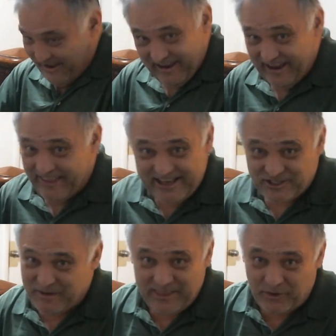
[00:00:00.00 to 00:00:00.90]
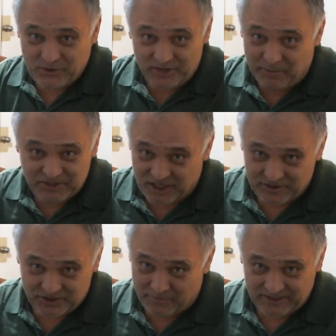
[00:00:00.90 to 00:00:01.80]
It has to be, otherwise it will not be
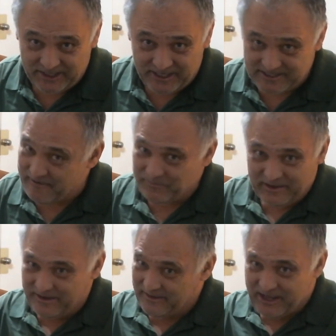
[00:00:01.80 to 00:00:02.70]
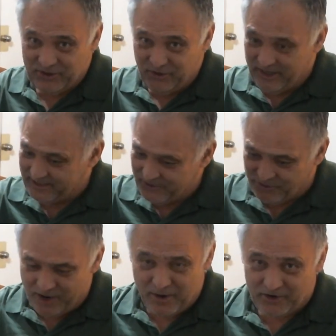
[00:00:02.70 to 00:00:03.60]
simultaneous. Like you hit the
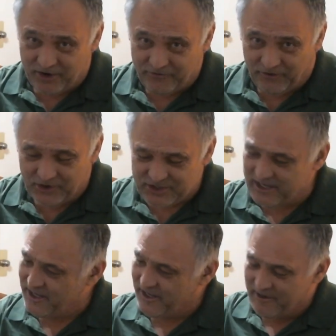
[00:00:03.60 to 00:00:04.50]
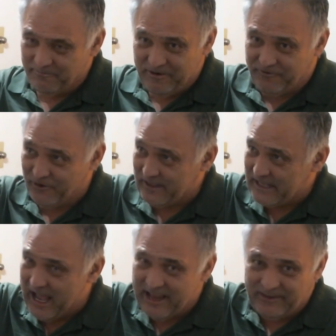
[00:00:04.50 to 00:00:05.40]
drum on Earth first before the
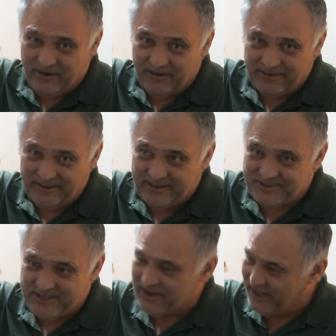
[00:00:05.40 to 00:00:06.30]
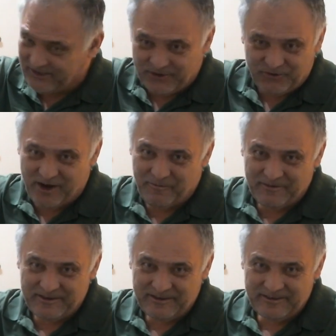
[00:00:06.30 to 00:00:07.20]
guy in the sun hit the drum.
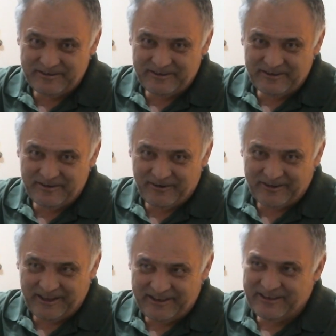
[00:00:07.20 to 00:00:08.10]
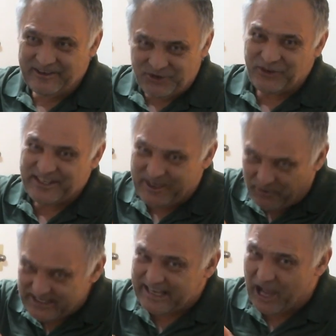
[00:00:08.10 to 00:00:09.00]
Okay, so they
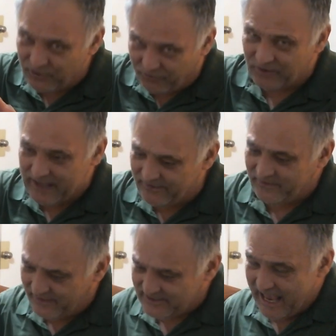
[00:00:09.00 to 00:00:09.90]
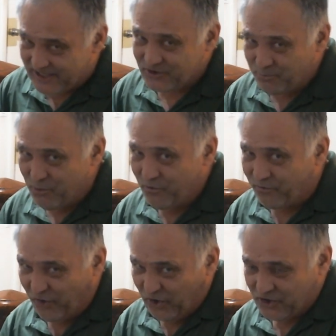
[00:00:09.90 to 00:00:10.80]
supposedly account for that this has to move
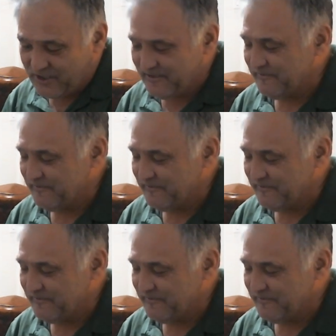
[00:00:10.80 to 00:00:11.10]
first.